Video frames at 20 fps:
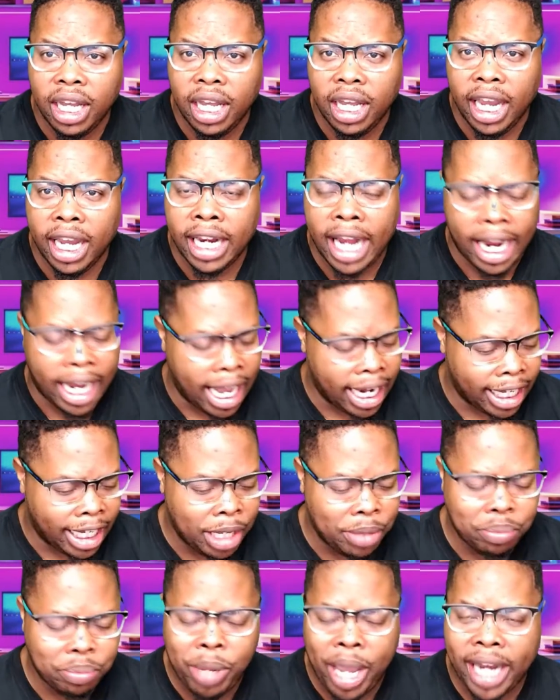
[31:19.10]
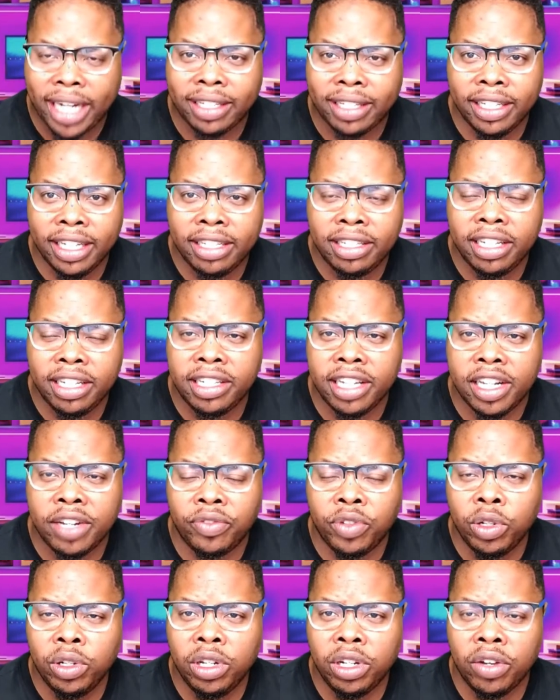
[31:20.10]
and I got to get back to this. He said, if
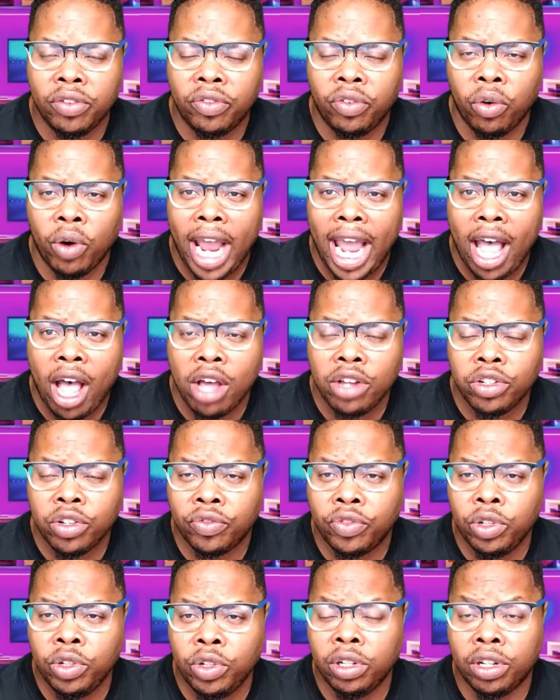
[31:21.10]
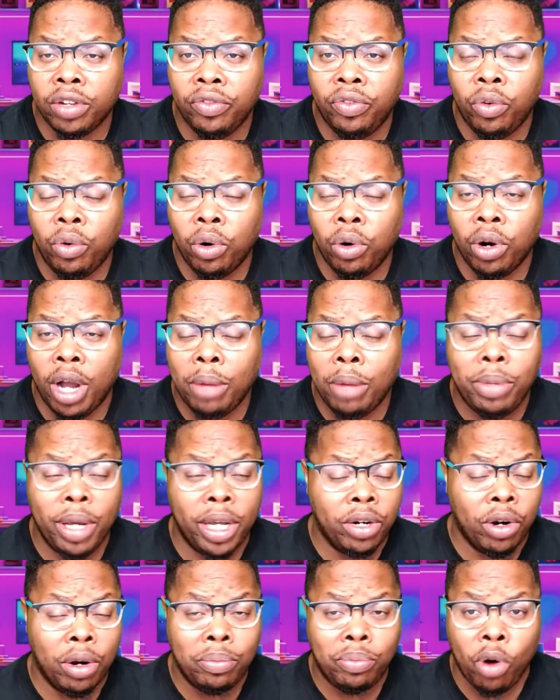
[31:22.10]
you're looking for a house, if you're looking for a
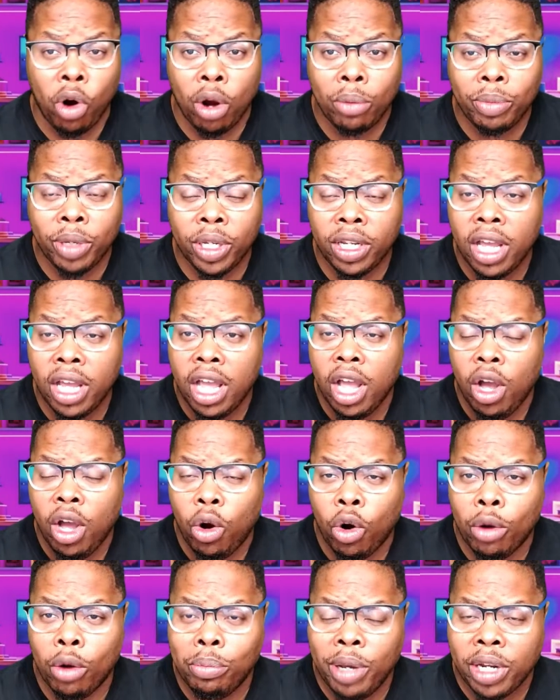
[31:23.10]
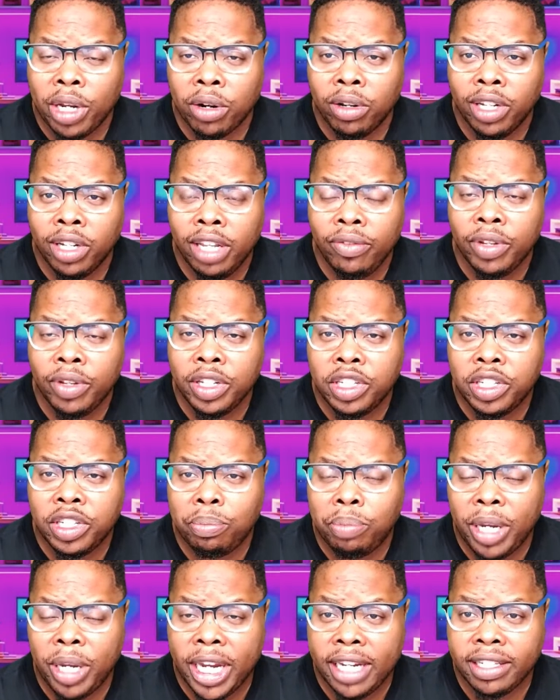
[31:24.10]
better apartment or a better living
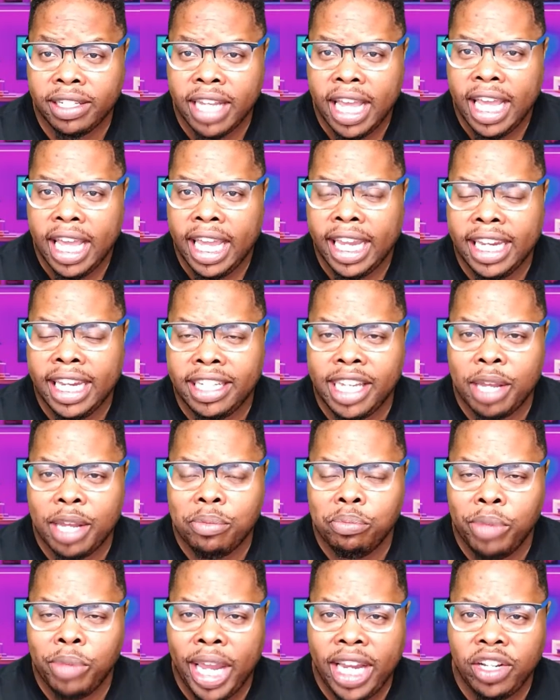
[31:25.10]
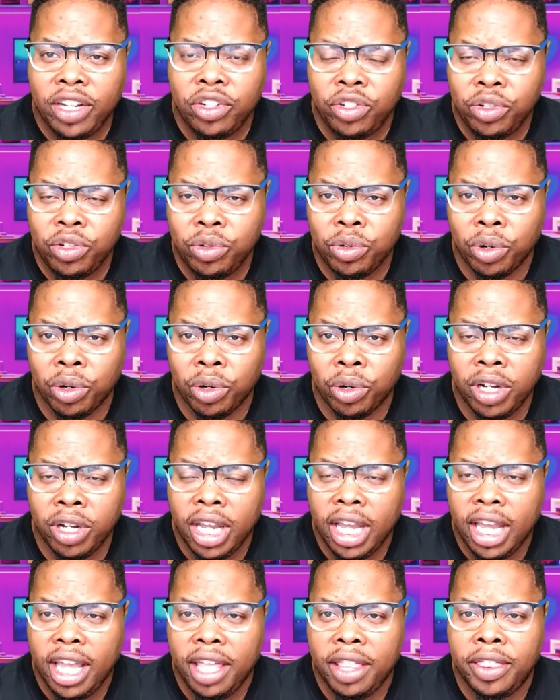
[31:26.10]
space, he said, make sure
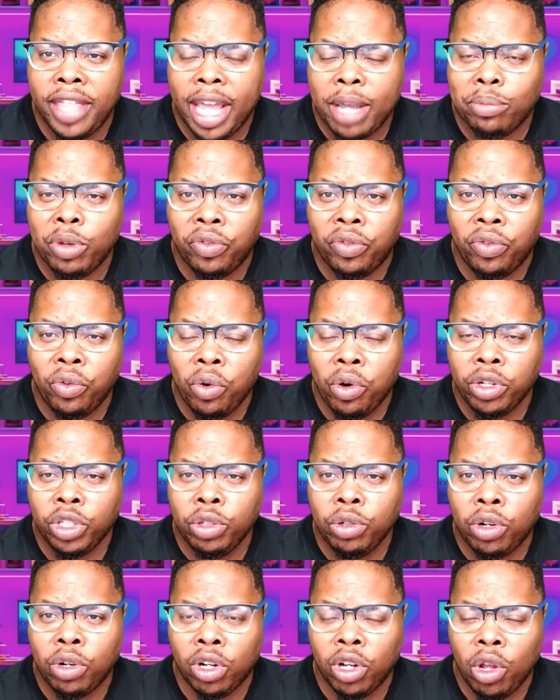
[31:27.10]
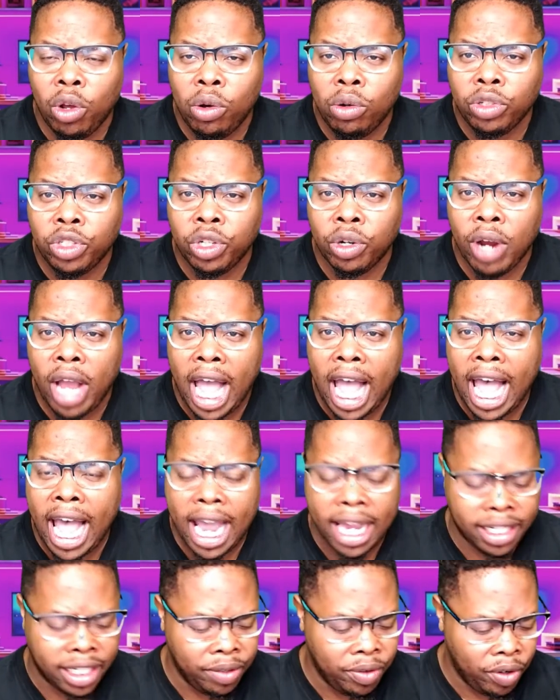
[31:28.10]
that before you close your
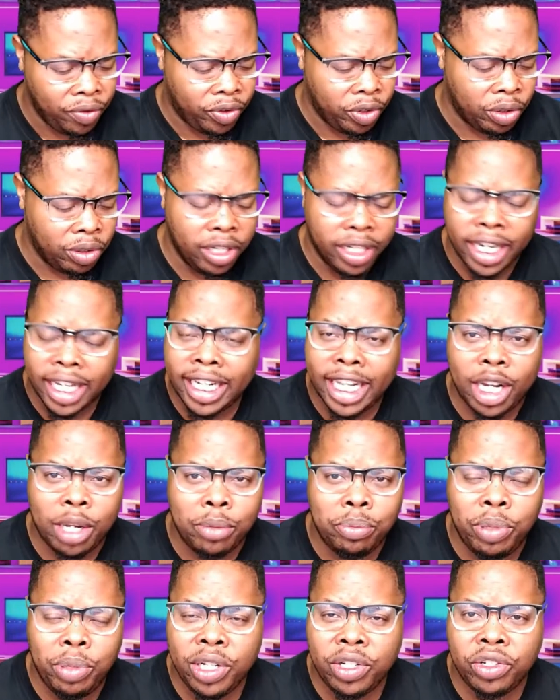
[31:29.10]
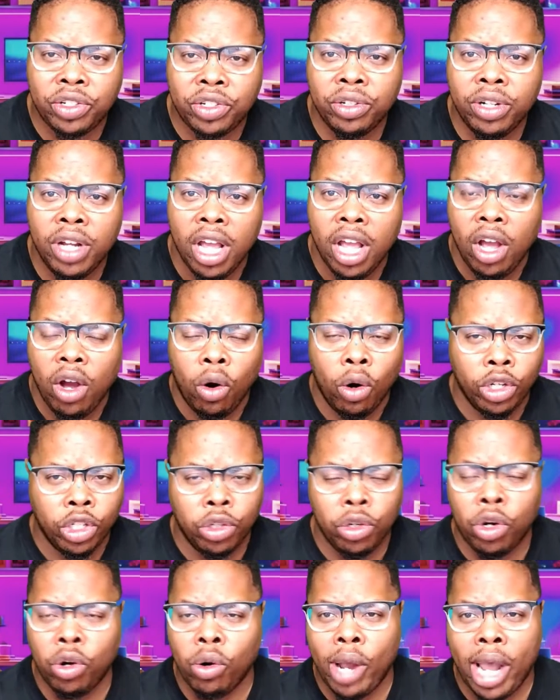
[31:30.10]
eyes, even if you're looking at a picture or you
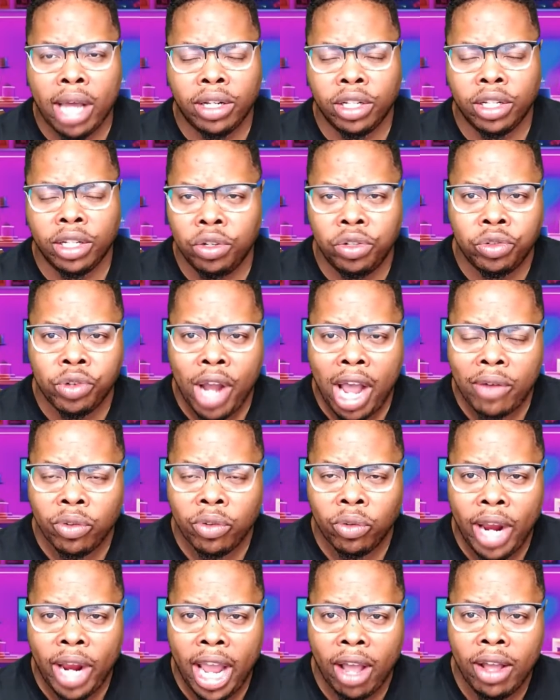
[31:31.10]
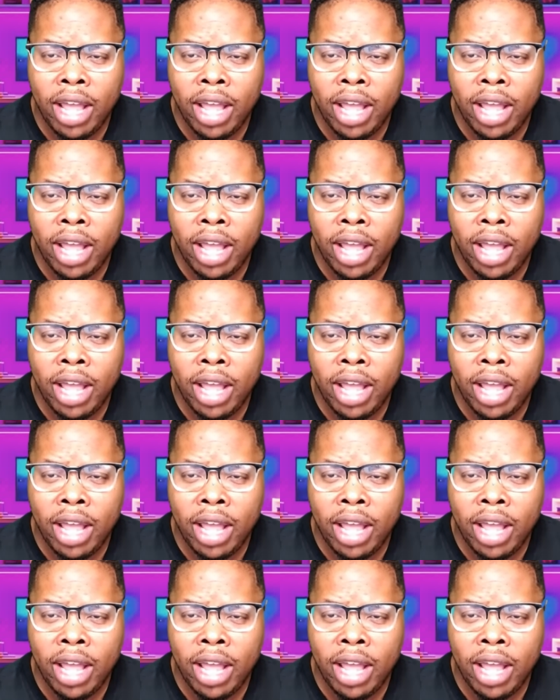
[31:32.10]
go out and you drive around,